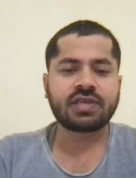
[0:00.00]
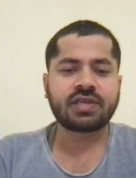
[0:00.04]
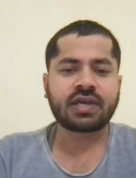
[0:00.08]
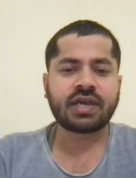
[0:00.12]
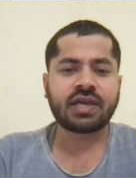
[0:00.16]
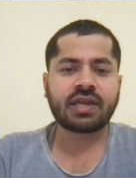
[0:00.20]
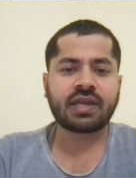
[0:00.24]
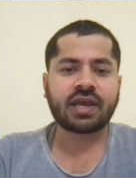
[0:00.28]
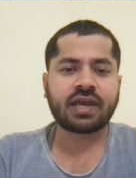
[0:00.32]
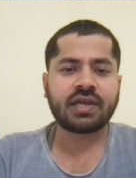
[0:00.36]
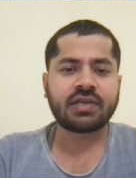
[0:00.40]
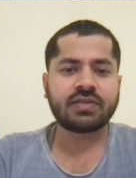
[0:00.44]

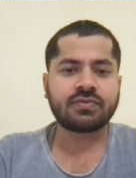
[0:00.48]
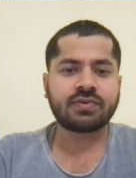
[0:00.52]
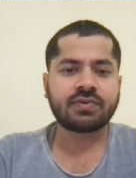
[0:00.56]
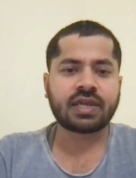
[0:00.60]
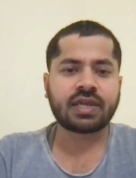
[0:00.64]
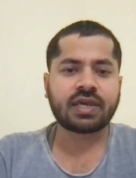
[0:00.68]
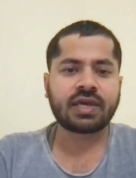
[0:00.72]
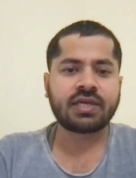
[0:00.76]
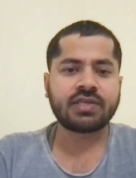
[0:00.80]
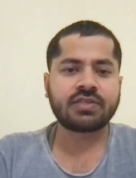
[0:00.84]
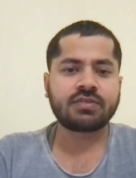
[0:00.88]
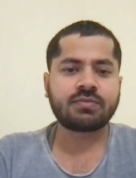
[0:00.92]
side as
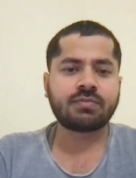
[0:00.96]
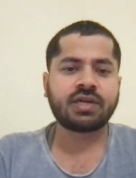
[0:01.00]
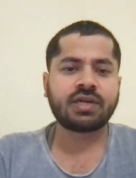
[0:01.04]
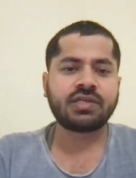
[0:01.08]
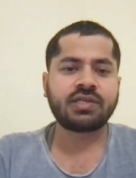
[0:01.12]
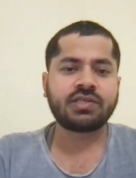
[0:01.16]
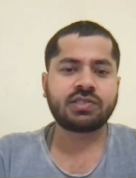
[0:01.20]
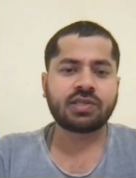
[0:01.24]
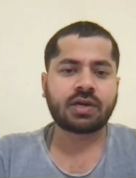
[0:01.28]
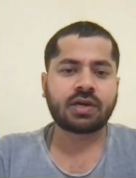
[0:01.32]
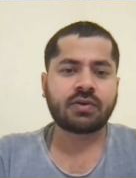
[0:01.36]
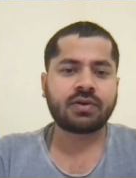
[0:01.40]
well as my
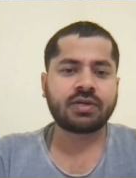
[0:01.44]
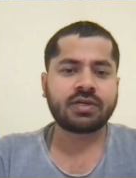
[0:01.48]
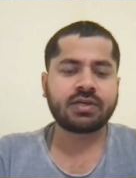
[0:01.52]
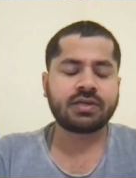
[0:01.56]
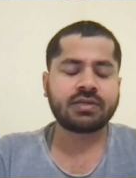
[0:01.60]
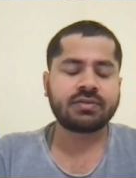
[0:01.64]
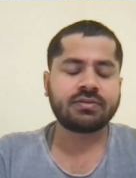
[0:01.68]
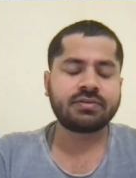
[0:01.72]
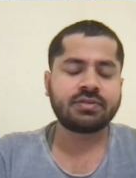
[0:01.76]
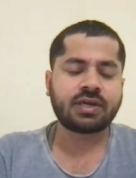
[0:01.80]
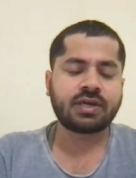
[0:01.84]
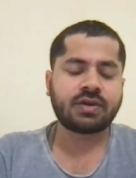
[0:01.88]

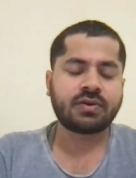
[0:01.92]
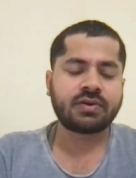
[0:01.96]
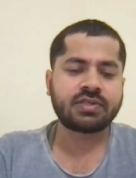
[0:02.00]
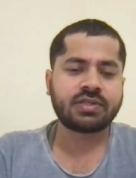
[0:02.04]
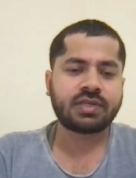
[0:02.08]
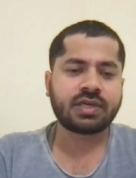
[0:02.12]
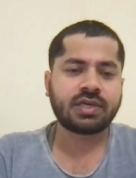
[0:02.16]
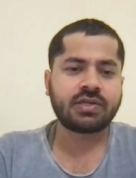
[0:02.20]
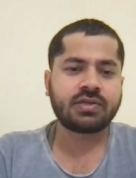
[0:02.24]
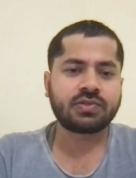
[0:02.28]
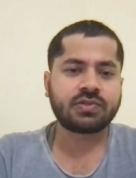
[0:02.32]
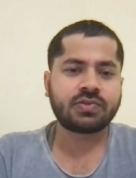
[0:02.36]
Java Java side.